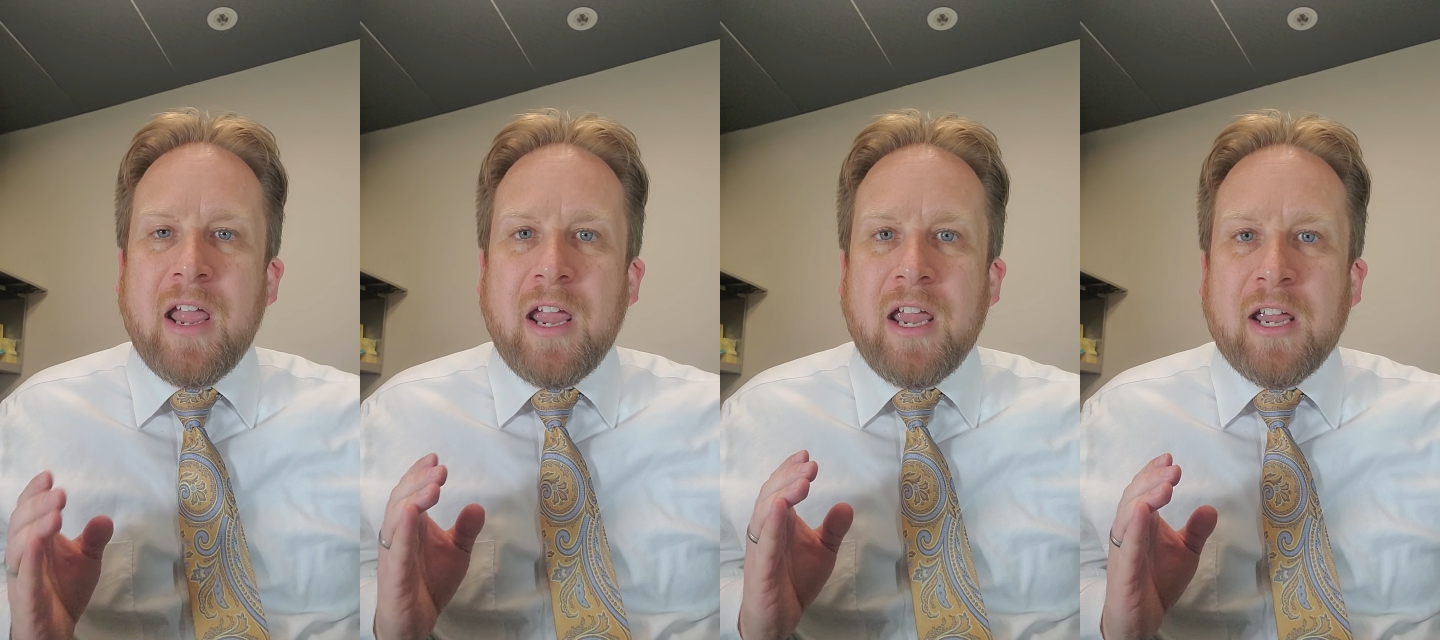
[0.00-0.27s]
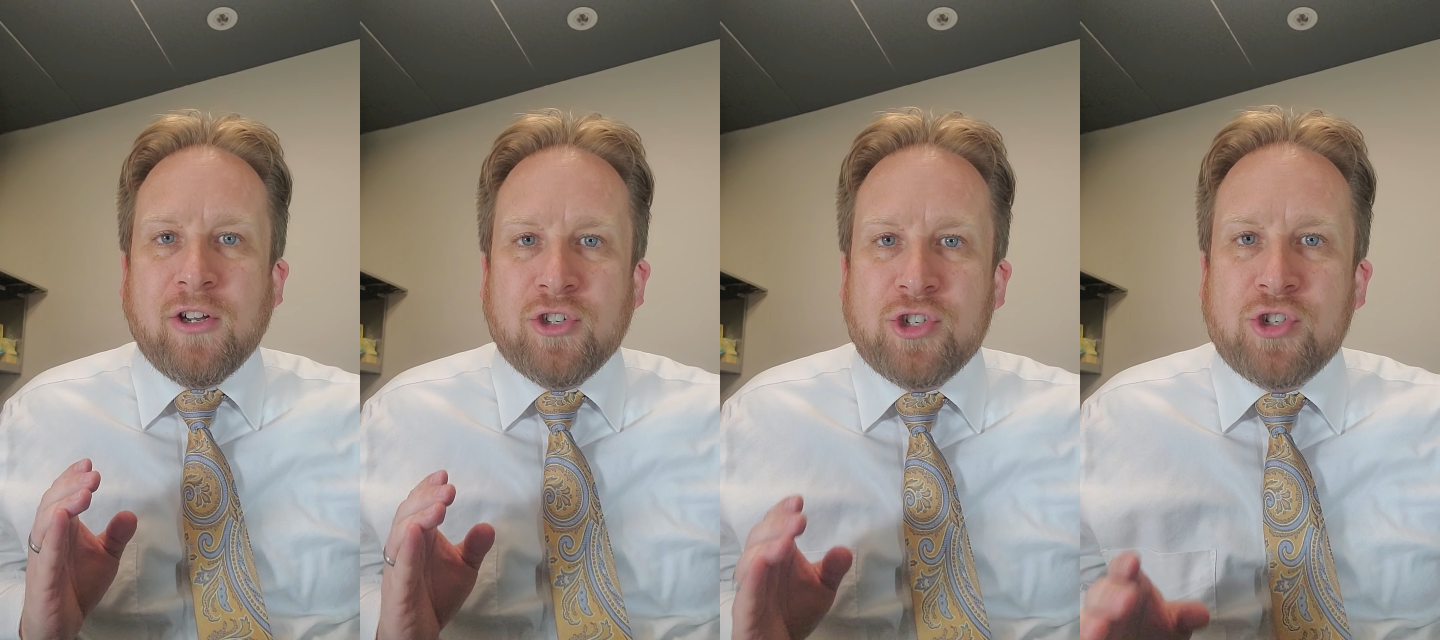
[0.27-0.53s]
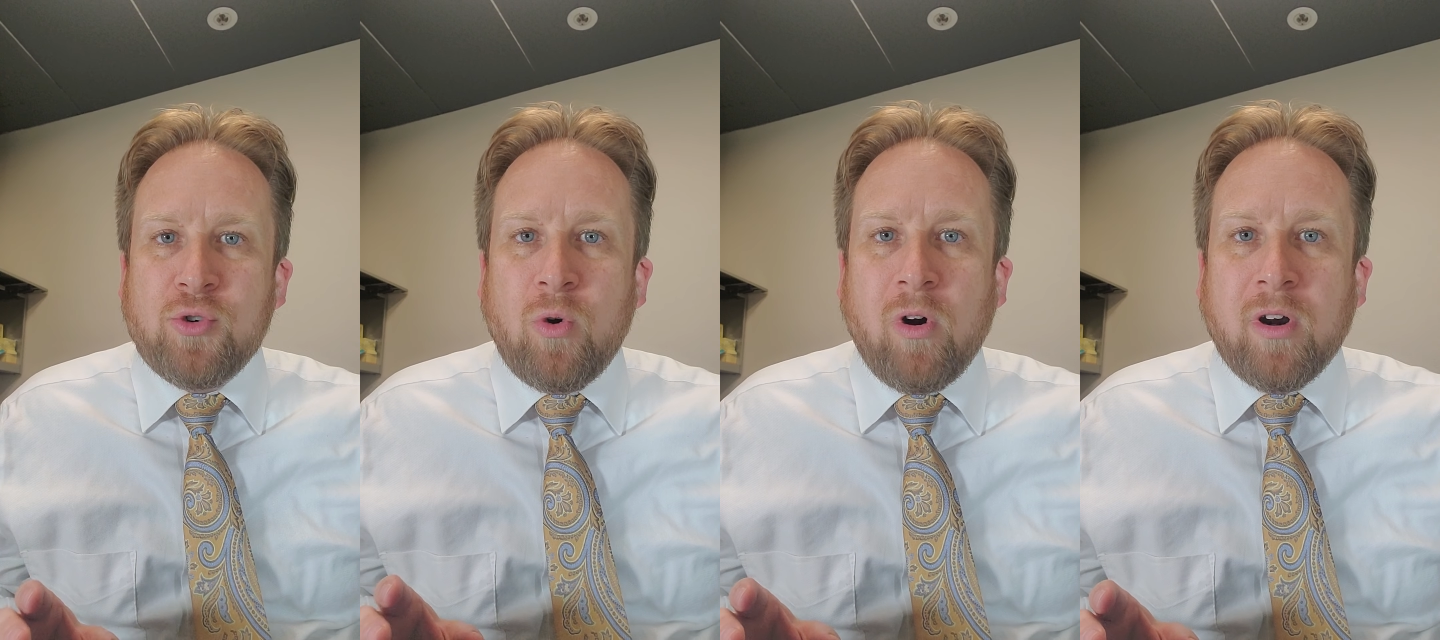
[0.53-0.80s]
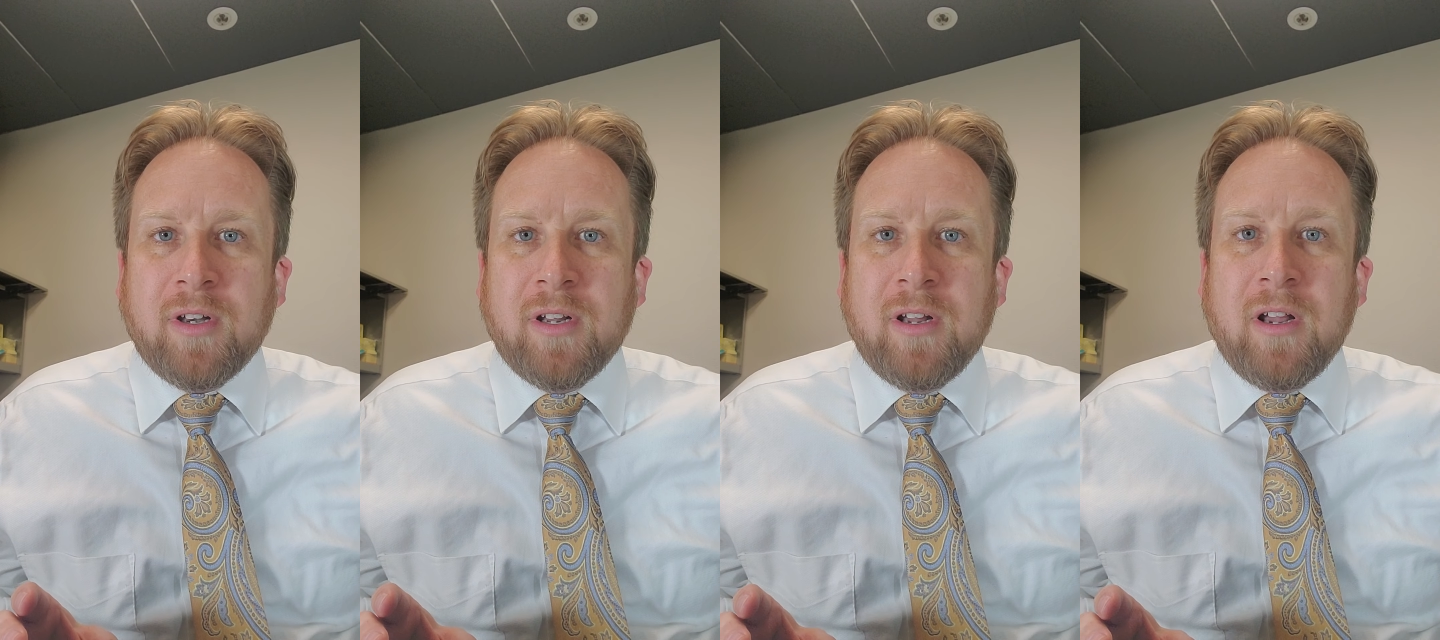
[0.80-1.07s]
In
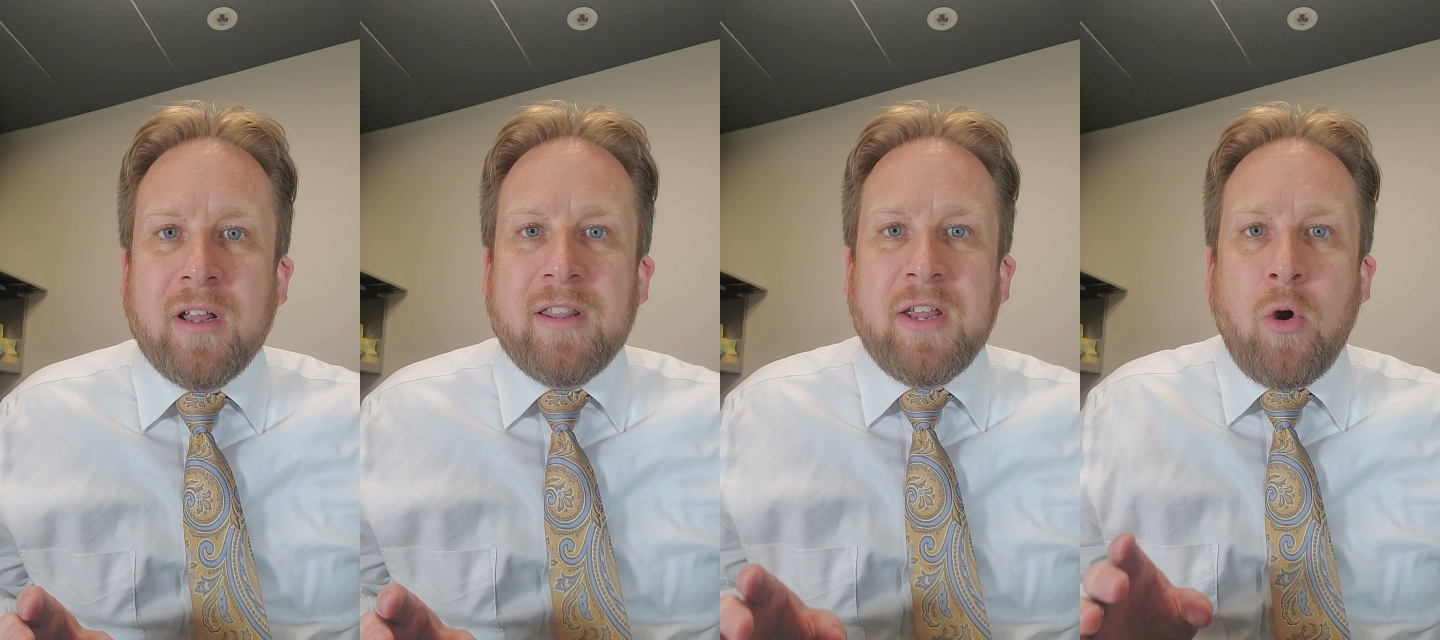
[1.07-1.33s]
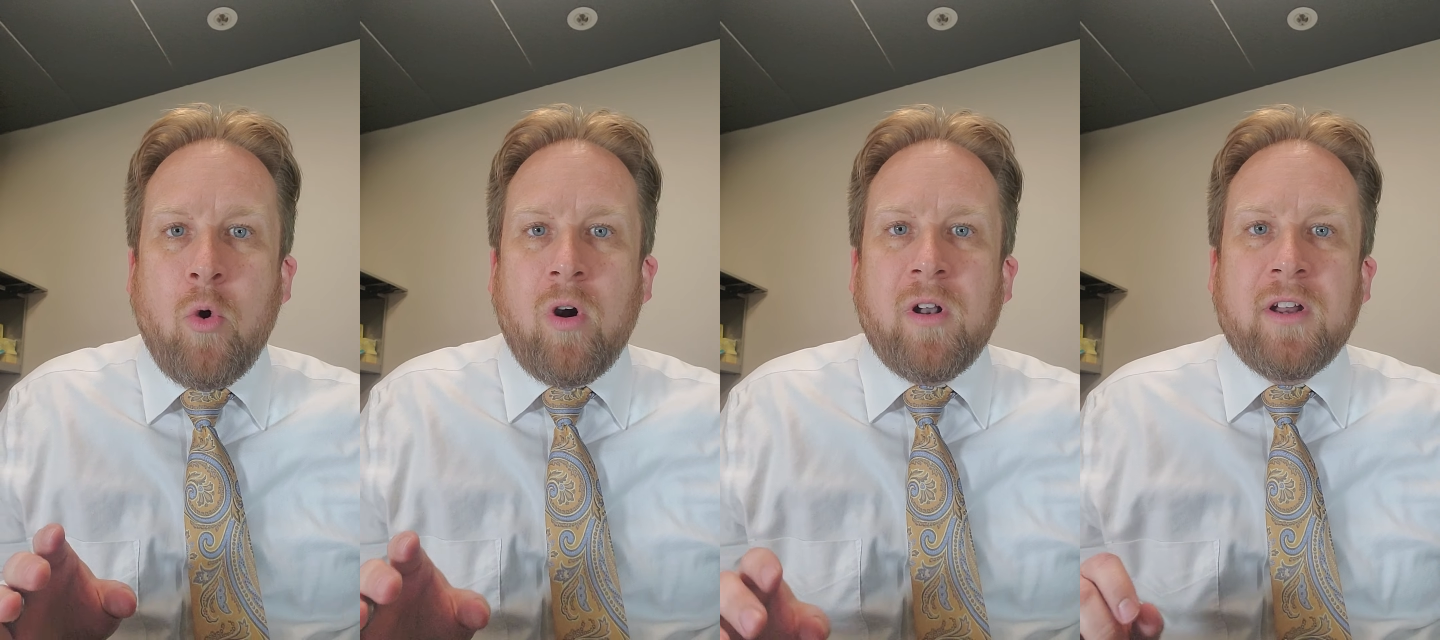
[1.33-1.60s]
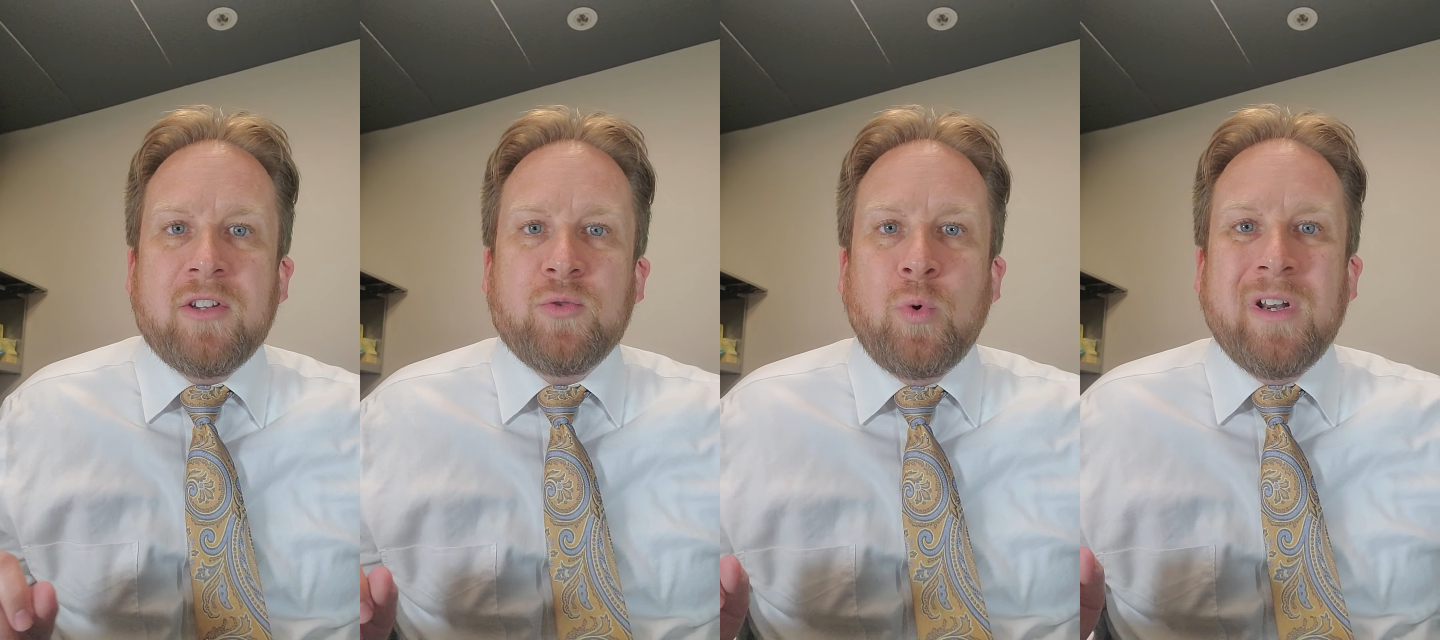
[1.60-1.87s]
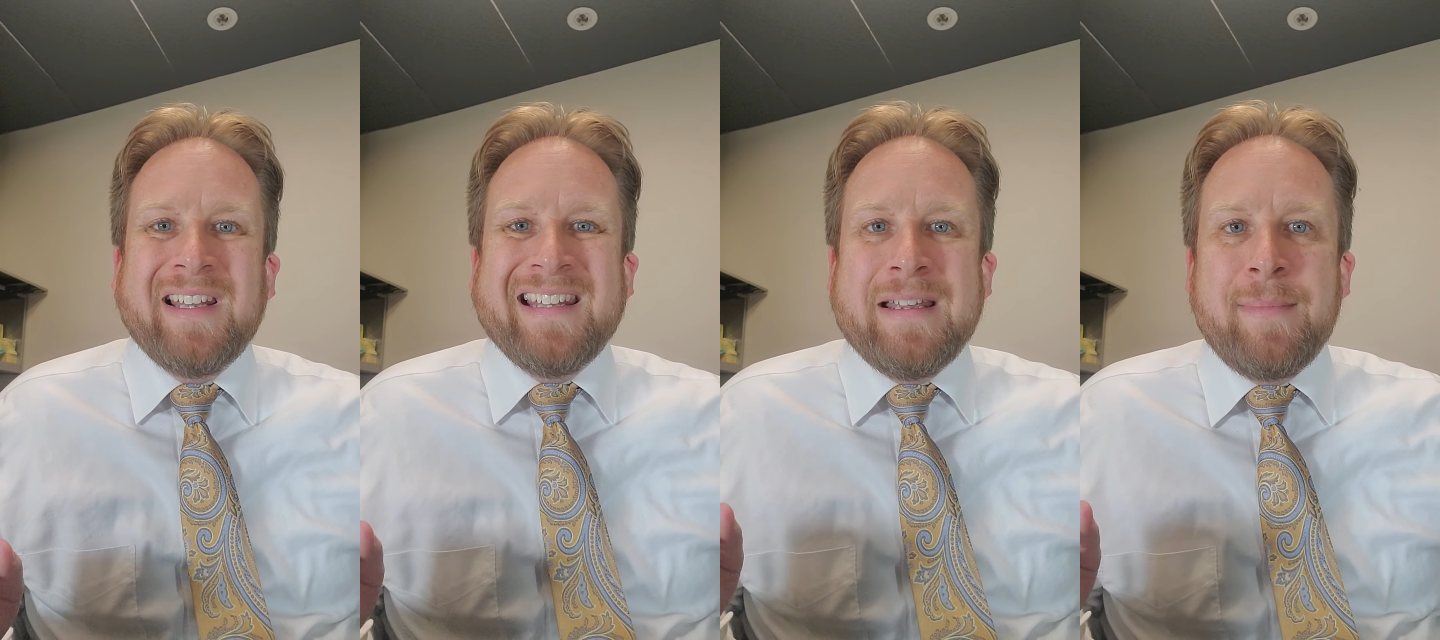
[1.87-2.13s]
short, the ordinance
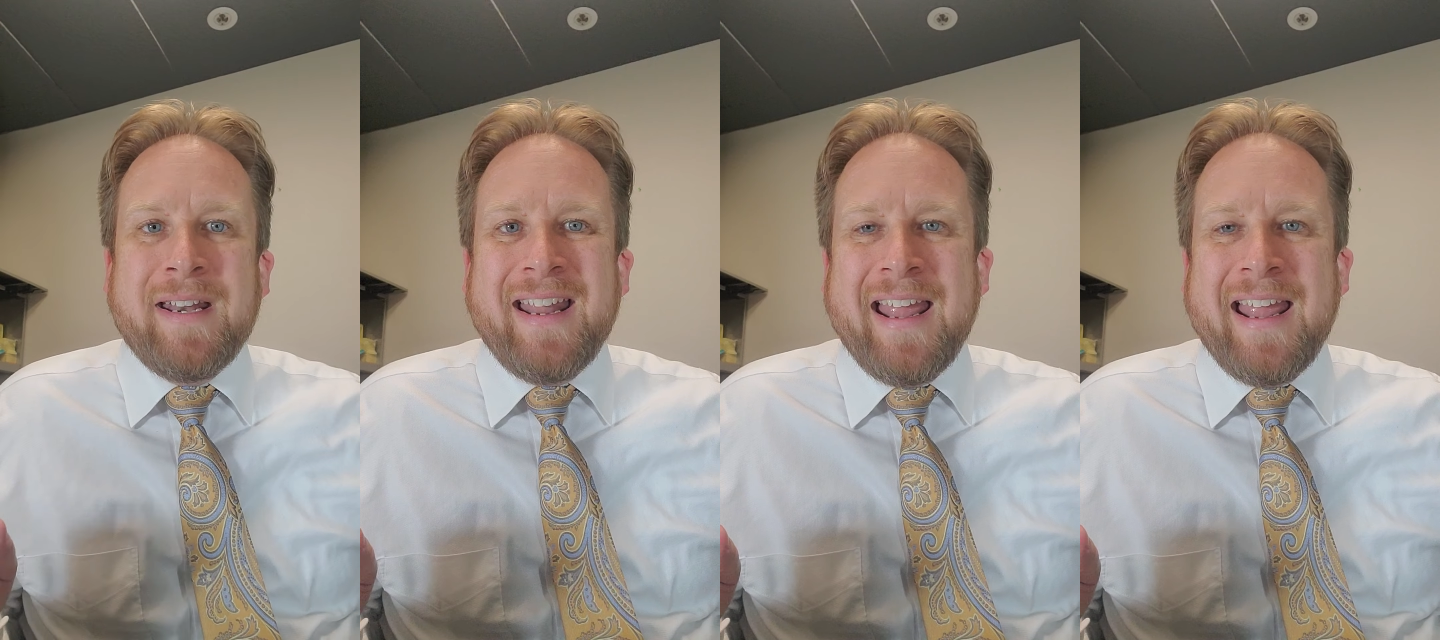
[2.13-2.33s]
would limit